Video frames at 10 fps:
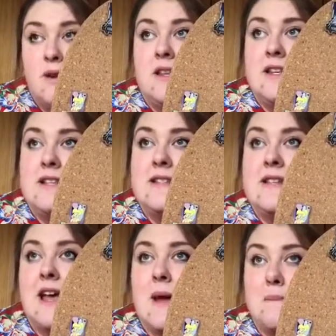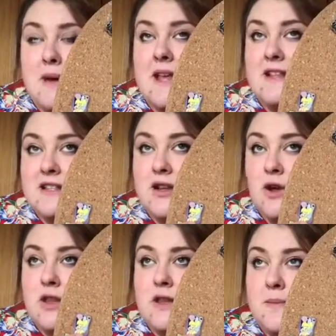one of these pins
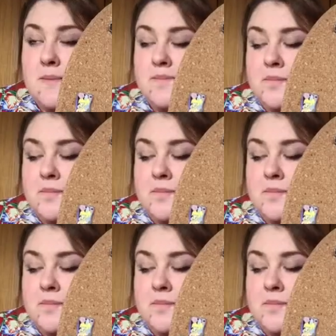on them.